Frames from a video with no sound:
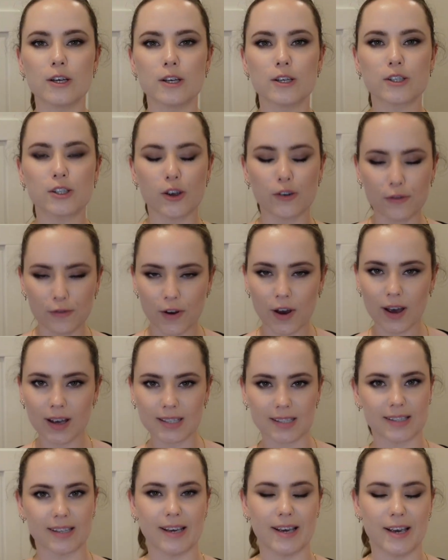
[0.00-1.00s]
So
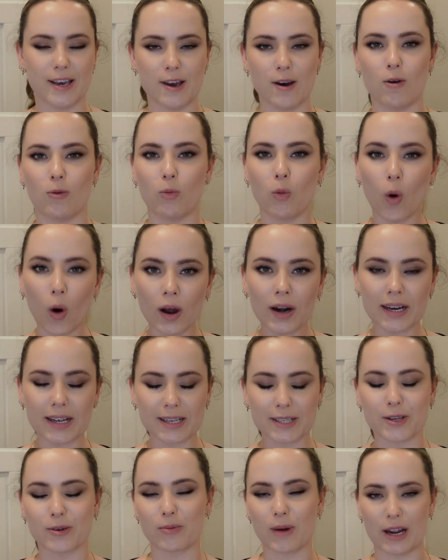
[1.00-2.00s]
firstly, what
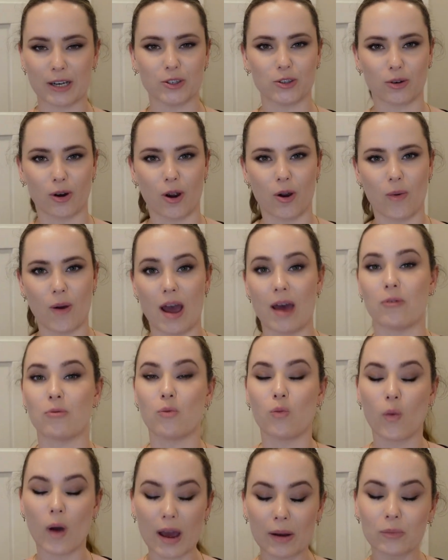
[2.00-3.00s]
is a retro
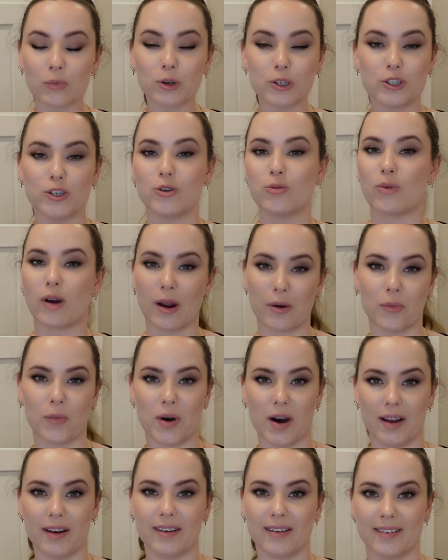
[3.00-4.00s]
and when would you run
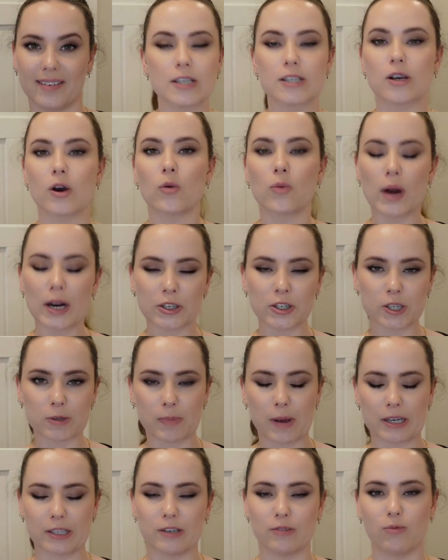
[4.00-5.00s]
one? So a
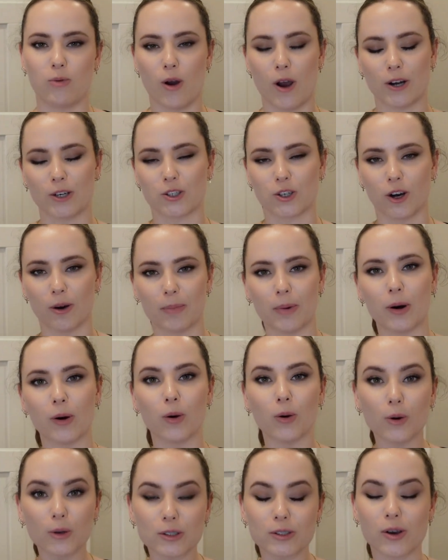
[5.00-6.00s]
retrospective workshop,
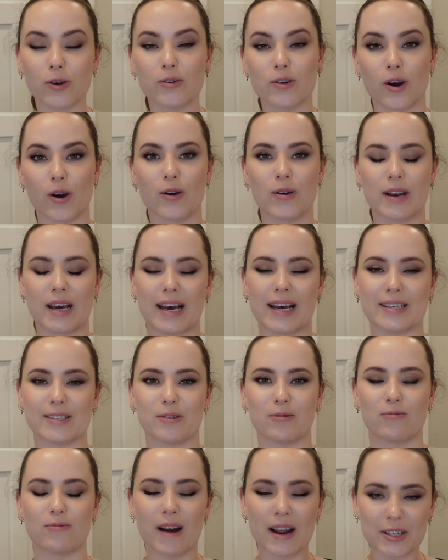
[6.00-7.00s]
also known as a
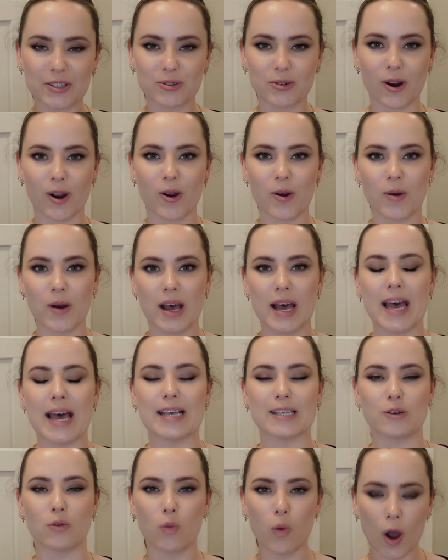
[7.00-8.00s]
retro,
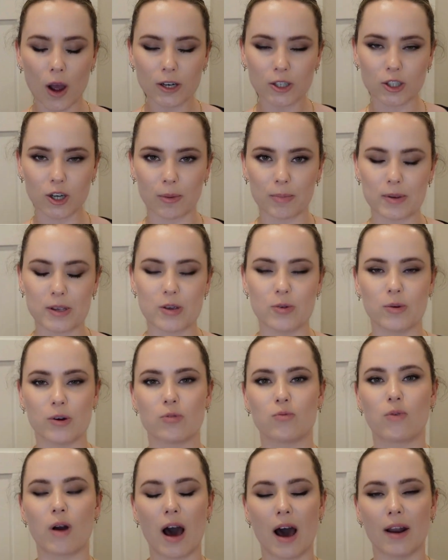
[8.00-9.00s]
is a workshop you
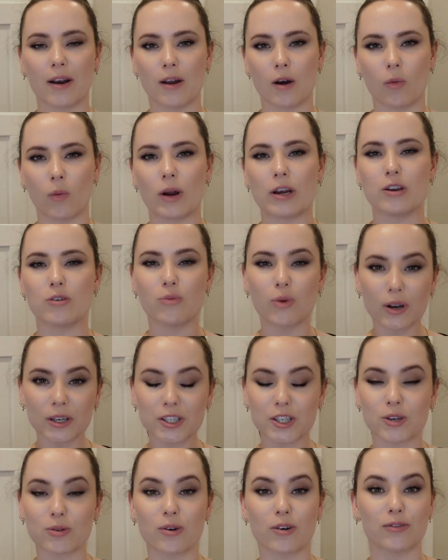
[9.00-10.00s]
would run when you want
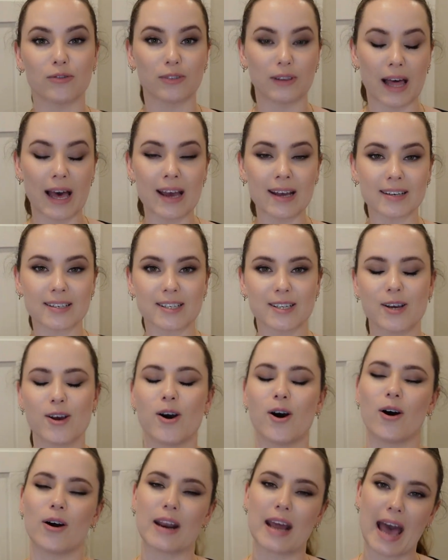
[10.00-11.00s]
to reflect
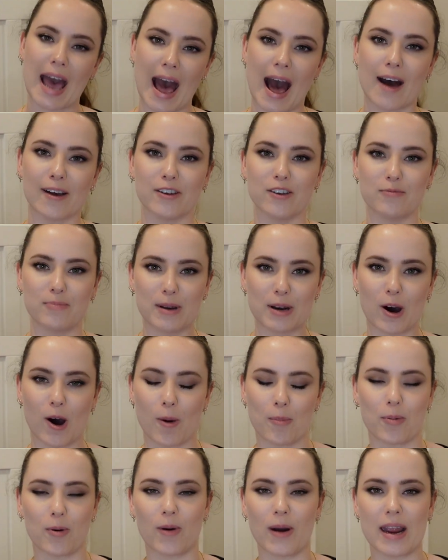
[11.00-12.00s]
on how you've been
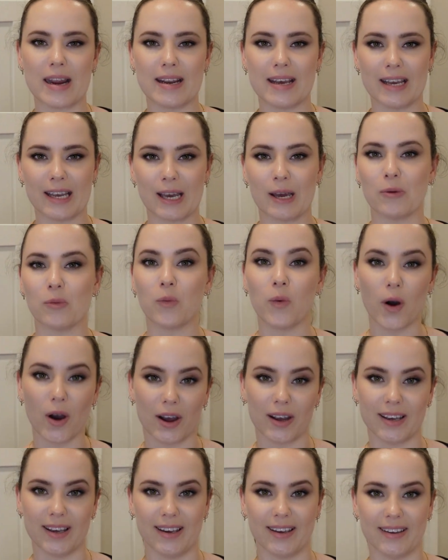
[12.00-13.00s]
operating and
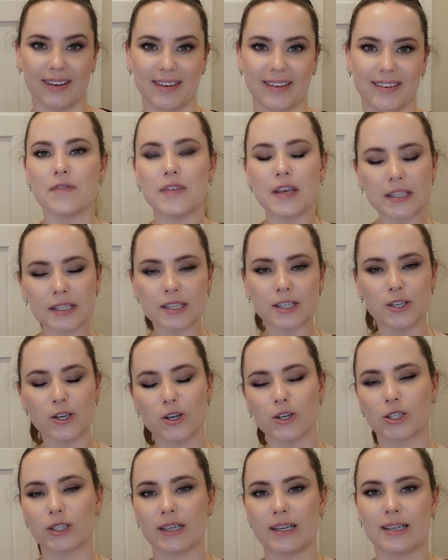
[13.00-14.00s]
working. This is
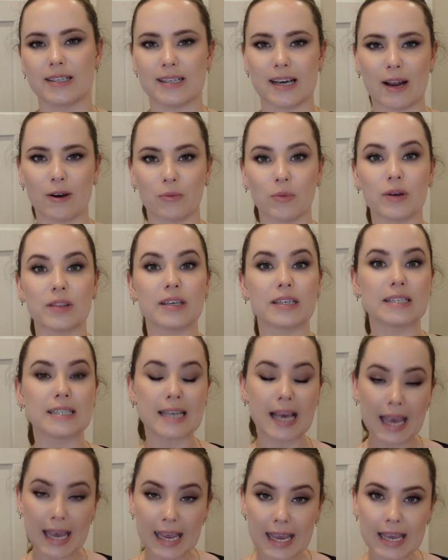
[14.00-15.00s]
usually done with a
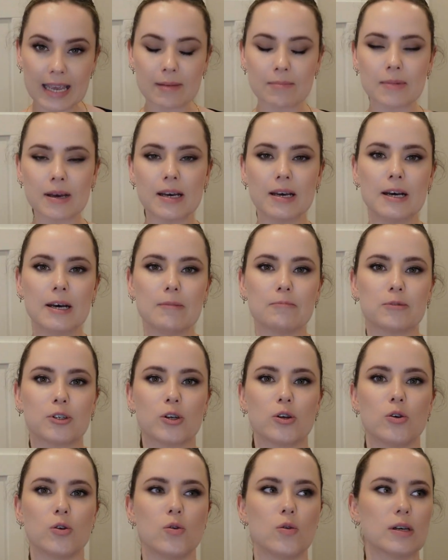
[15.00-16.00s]
team
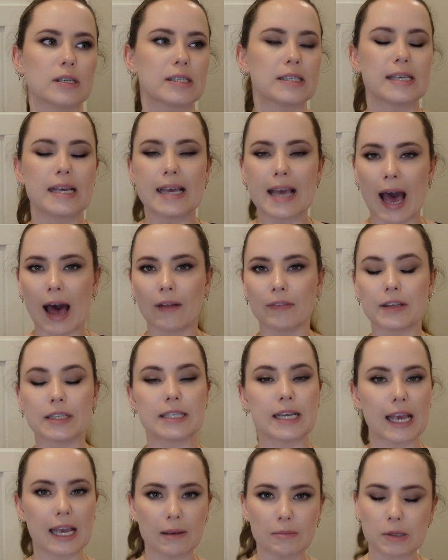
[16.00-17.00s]
to see how the
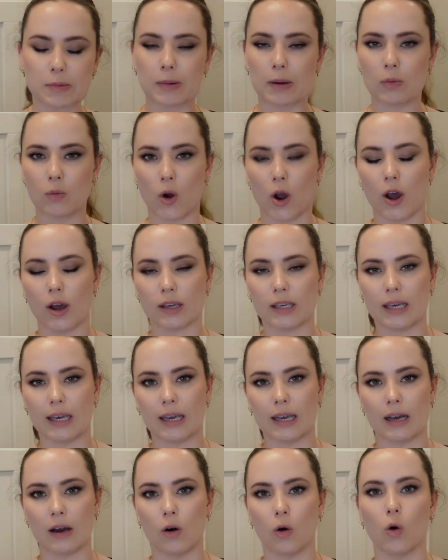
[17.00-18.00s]
team's been
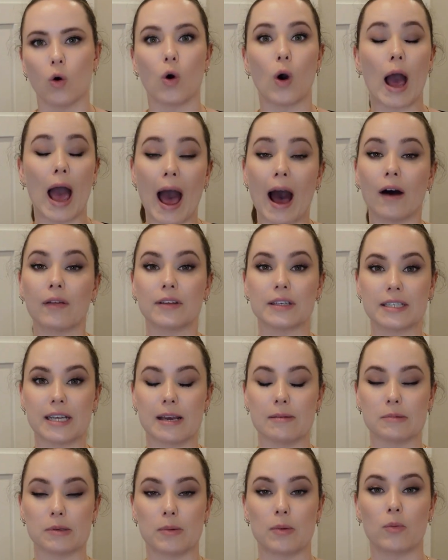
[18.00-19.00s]
working or how the
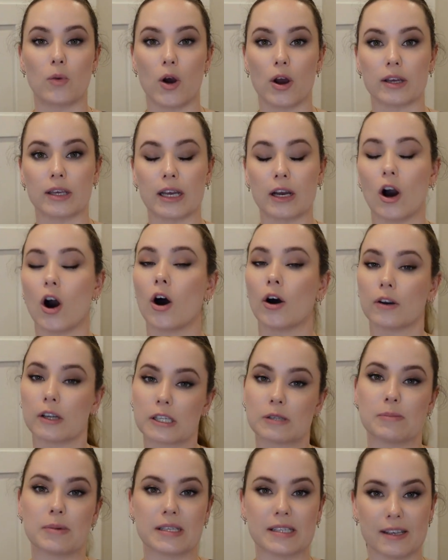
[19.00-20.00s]
team's been working on a
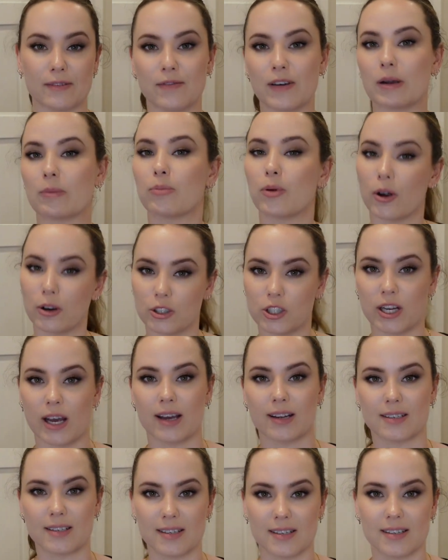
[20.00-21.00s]
specific
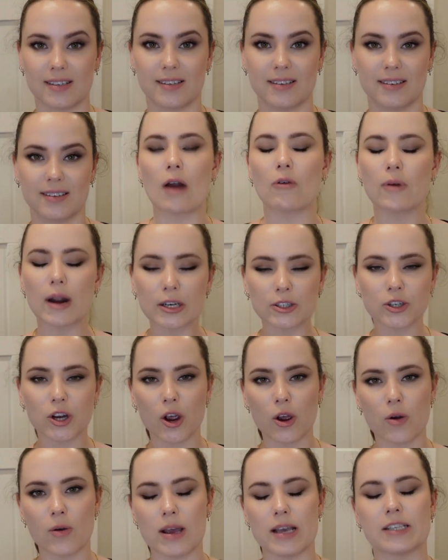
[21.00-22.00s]
project. A
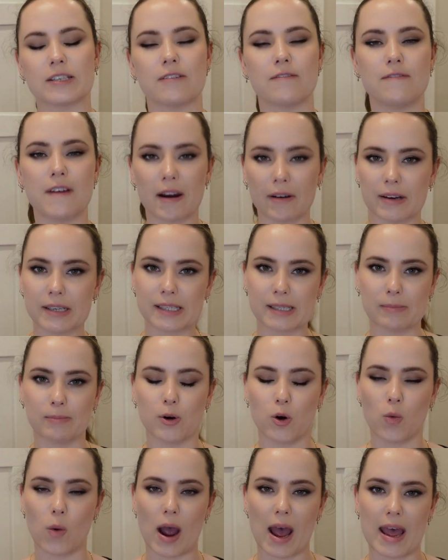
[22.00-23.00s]
retro is a very
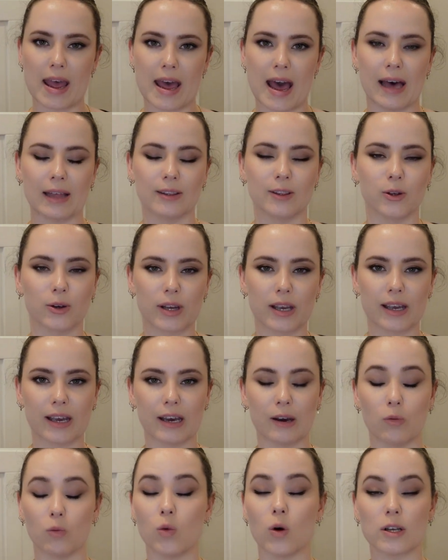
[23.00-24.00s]
simple way at looking
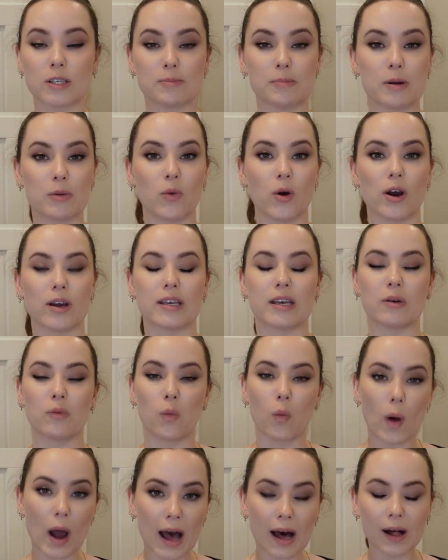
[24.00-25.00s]
at what's been working
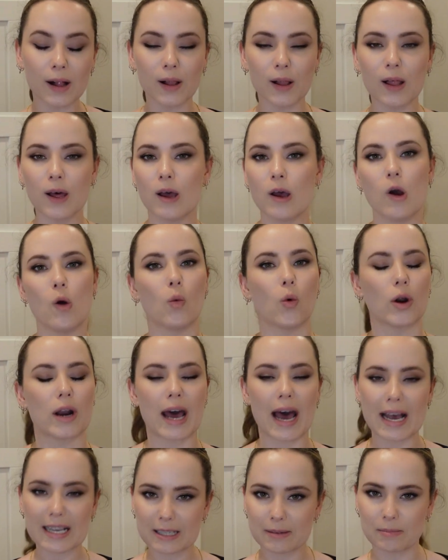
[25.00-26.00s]
well, what
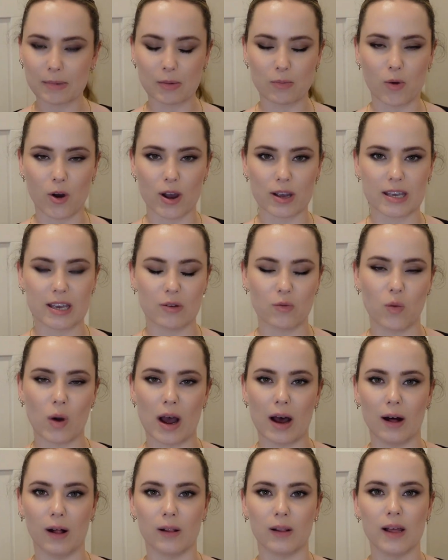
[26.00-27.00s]
hasn't been working
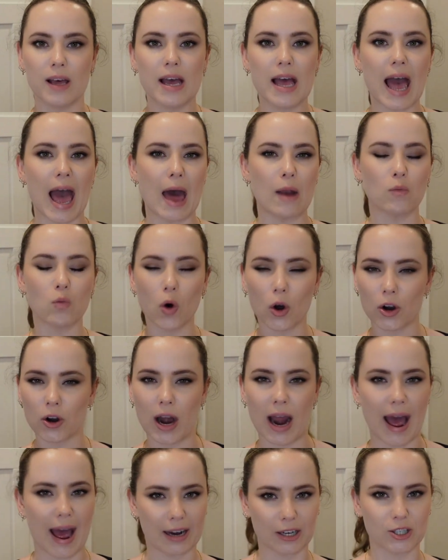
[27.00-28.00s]
well, and what are
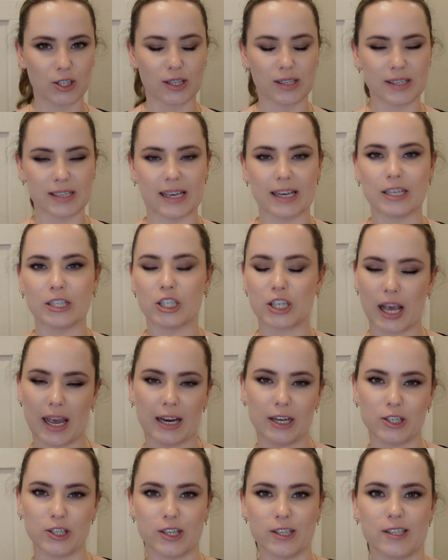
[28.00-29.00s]
actions and
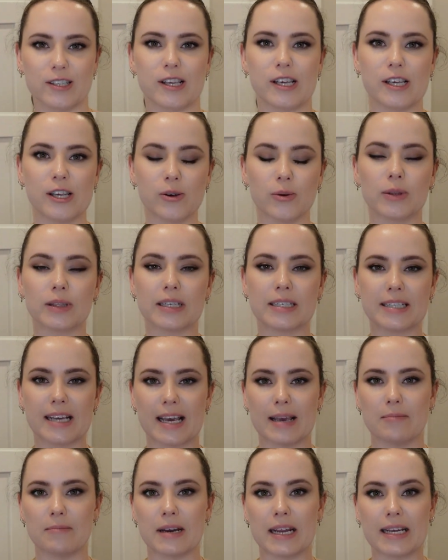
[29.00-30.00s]
changes that you and the
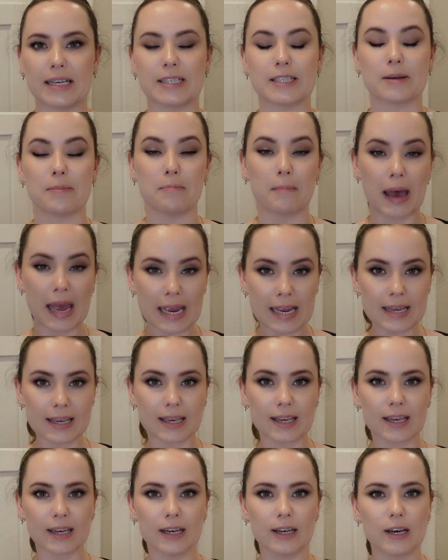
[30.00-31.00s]
team need to
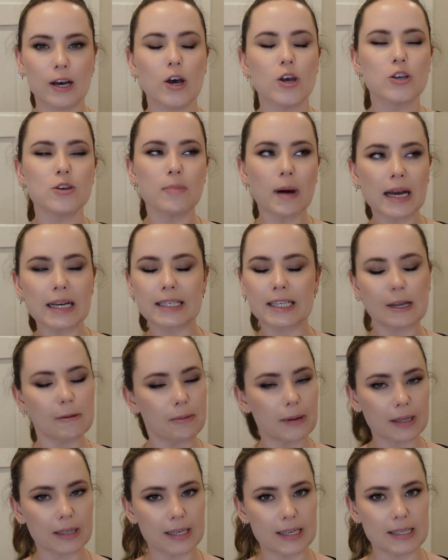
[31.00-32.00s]
make. You might
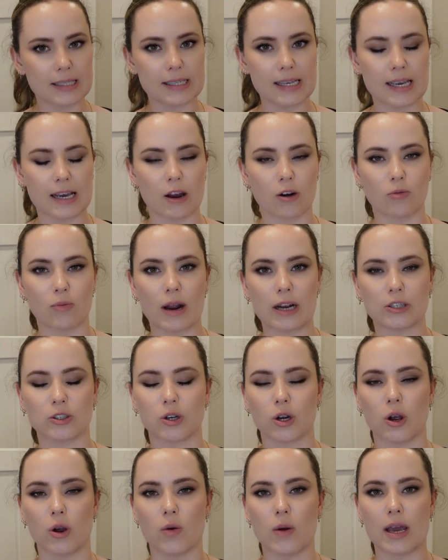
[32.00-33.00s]
typically see a
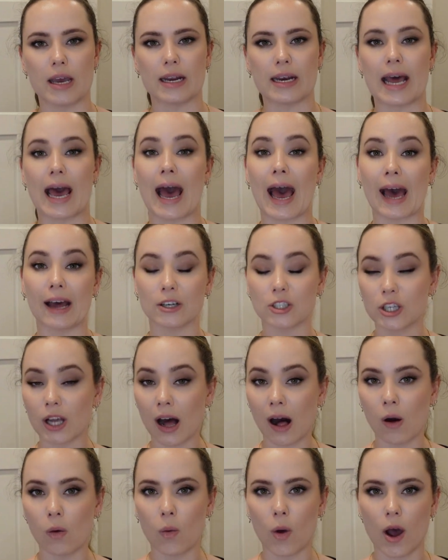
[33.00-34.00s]
retro in
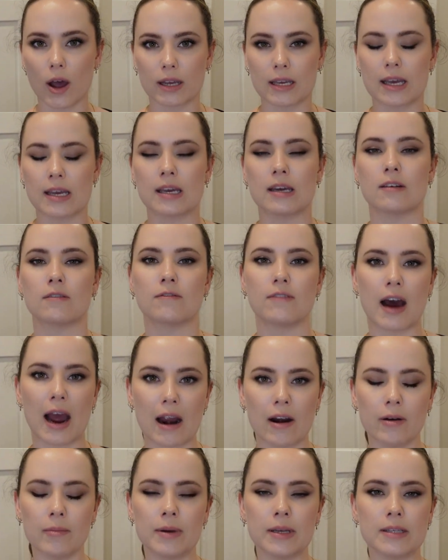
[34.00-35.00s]
agile working
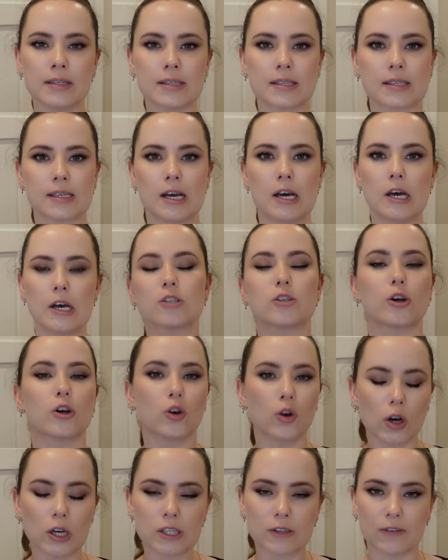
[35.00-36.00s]
environments. So
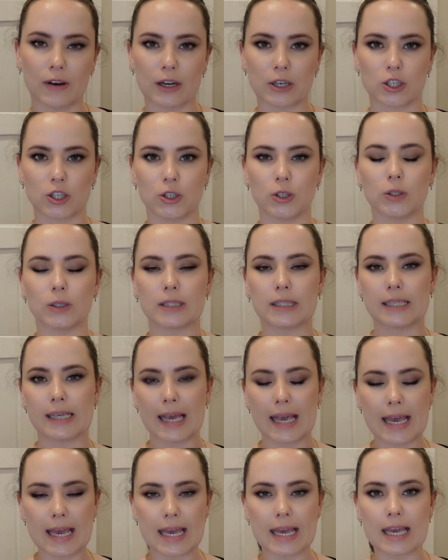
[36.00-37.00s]
cross-functional
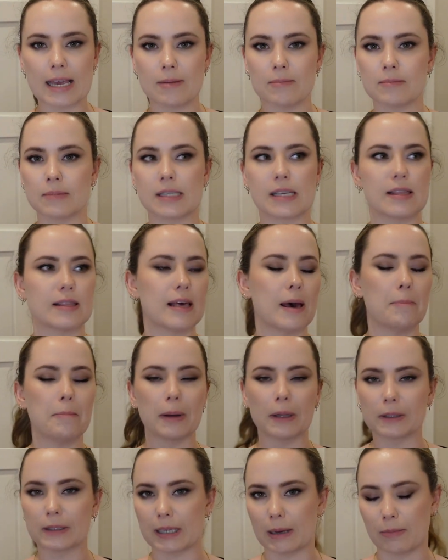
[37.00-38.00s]
teams, they're
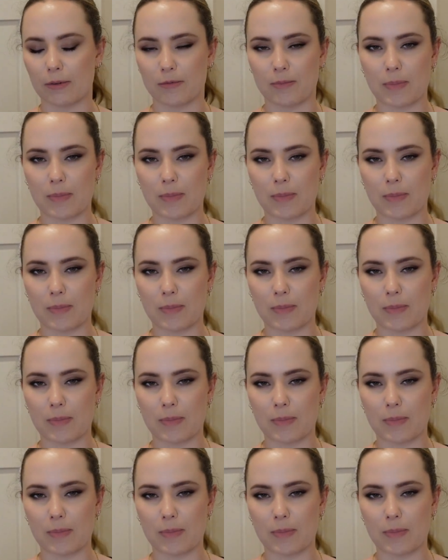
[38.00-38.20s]
built up of